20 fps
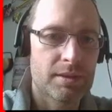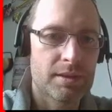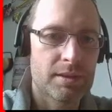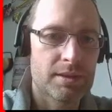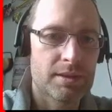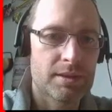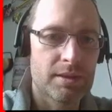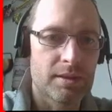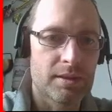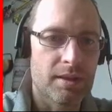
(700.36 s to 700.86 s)

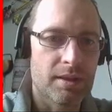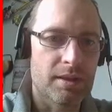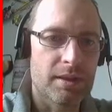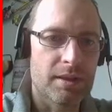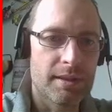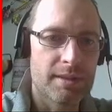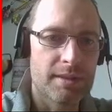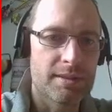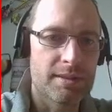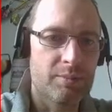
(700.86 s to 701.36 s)
So I
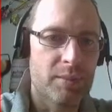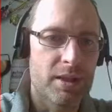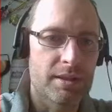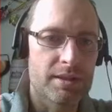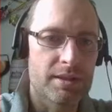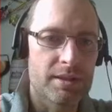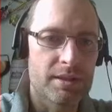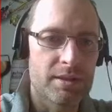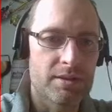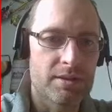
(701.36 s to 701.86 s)

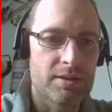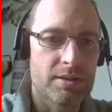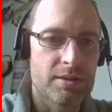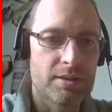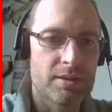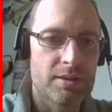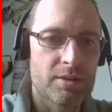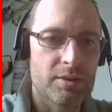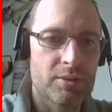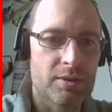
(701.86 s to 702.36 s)
expect it uses
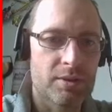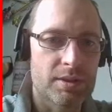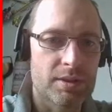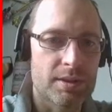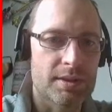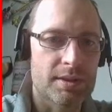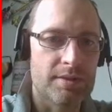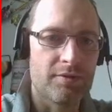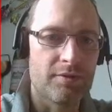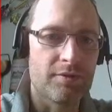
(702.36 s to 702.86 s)
the operating
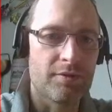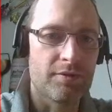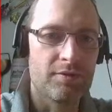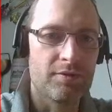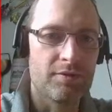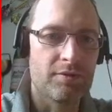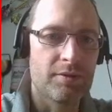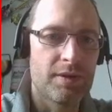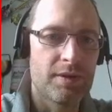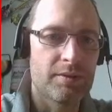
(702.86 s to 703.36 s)
system
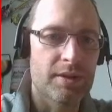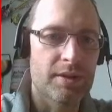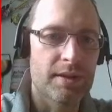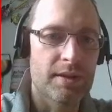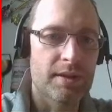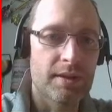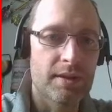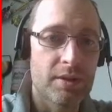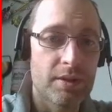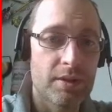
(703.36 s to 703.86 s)
very
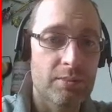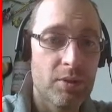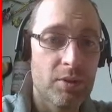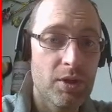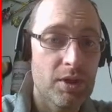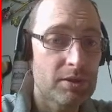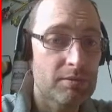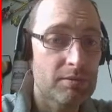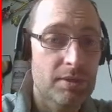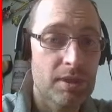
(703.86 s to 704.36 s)
little. Although it
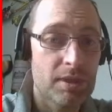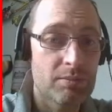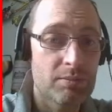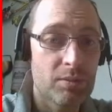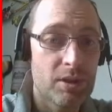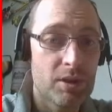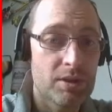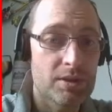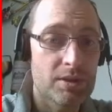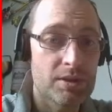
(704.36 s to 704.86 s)
might
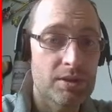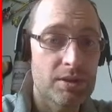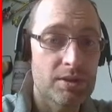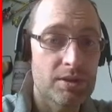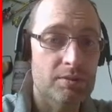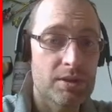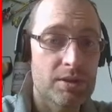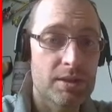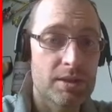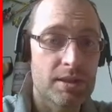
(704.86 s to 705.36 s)
use it to
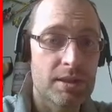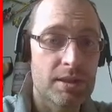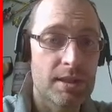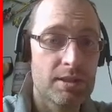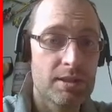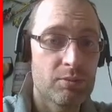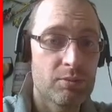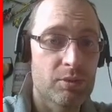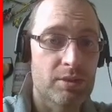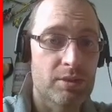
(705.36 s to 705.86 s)
read the
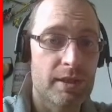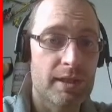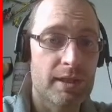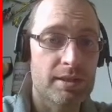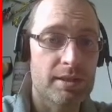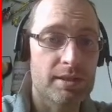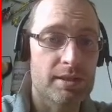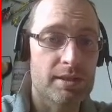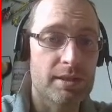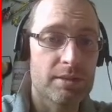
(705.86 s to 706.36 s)
keyboard.
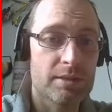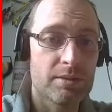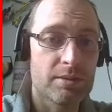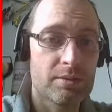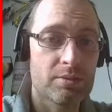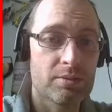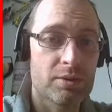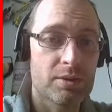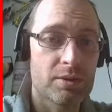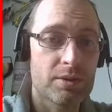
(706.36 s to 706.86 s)
Actually, it's not
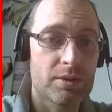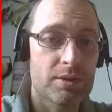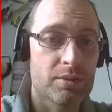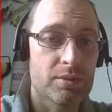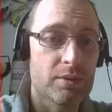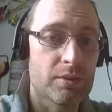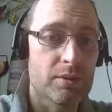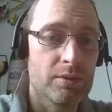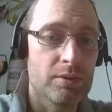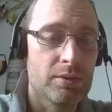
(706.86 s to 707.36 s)

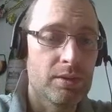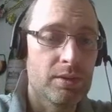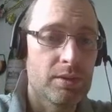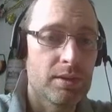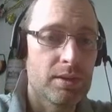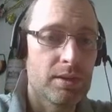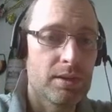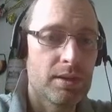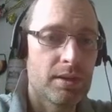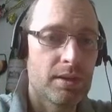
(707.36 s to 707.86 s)
impossible.
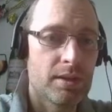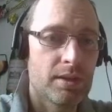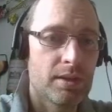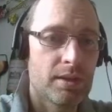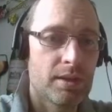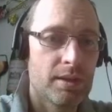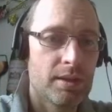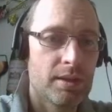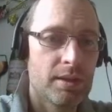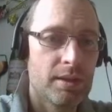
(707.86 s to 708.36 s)

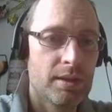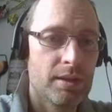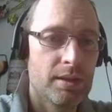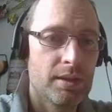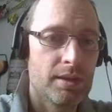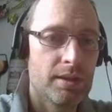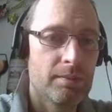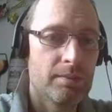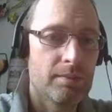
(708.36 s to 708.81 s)
I